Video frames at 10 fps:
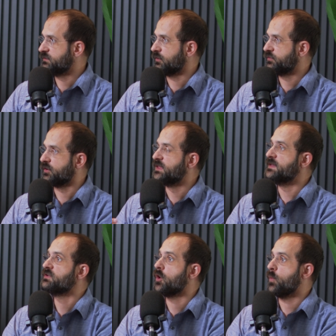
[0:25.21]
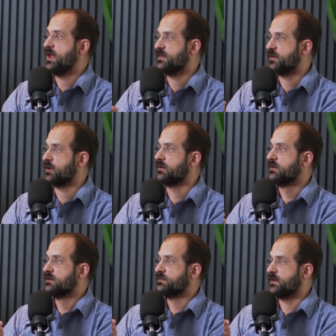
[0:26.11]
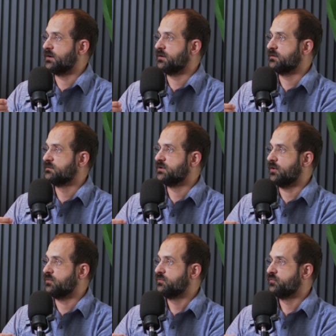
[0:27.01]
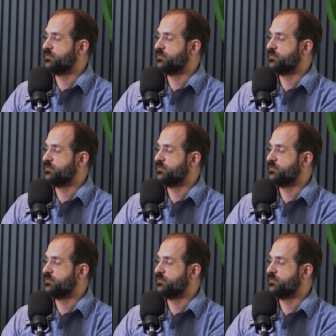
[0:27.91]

They're they're giving away their their, you know,